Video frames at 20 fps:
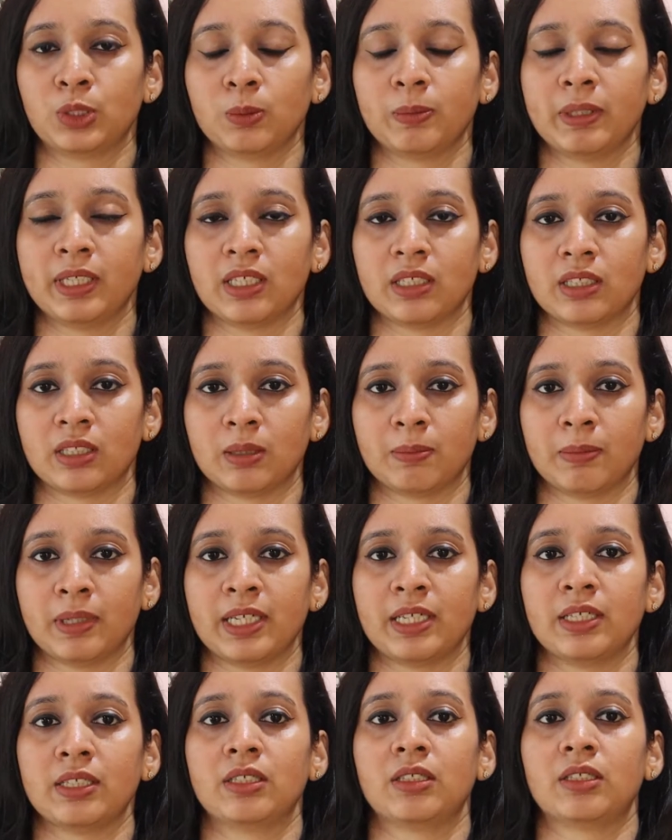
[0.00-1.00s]
to be
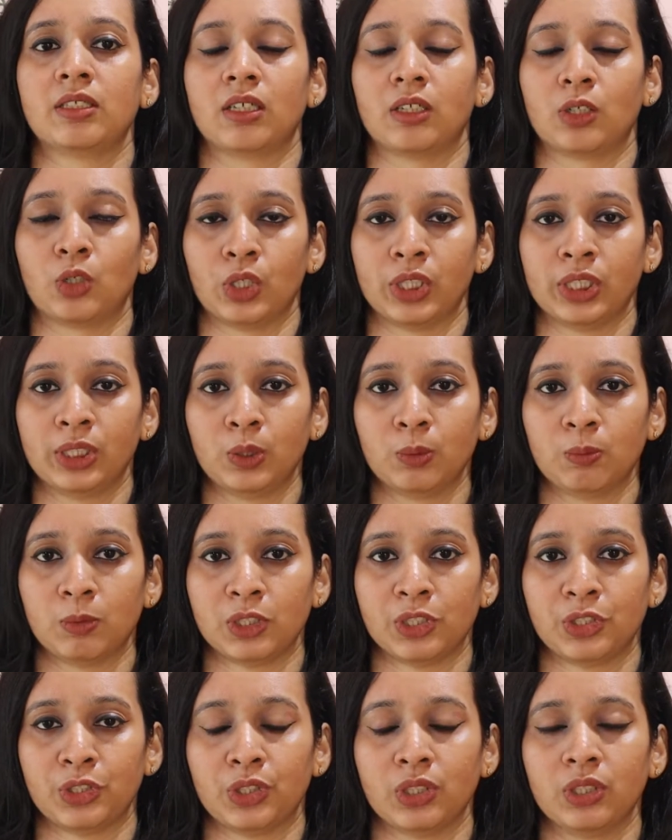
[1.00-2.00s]
customized according to
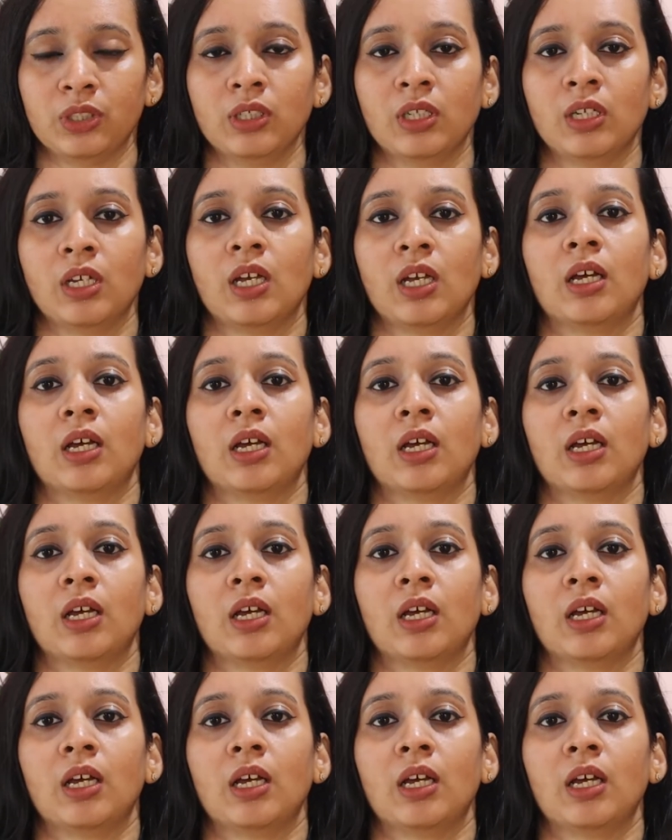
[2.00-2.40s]
position.